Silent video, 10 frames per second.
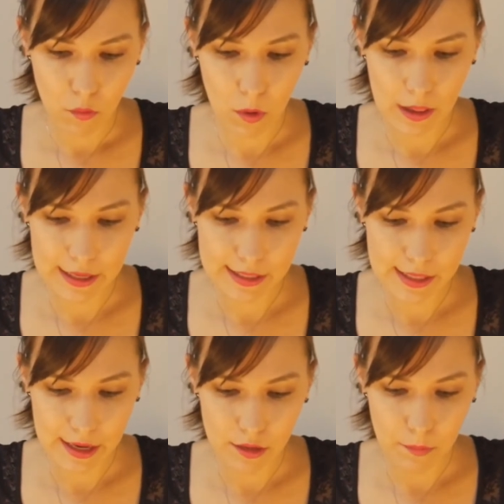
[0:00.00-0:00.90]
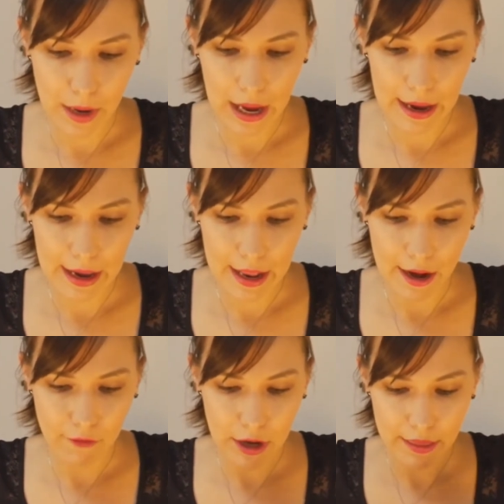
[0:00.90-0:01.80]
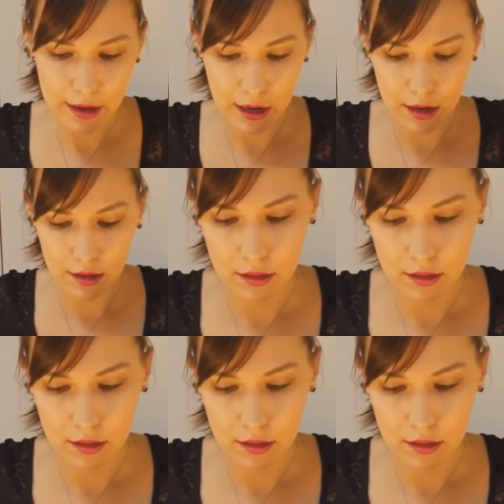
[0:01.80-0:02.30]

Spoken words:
while I say goodbye and everything.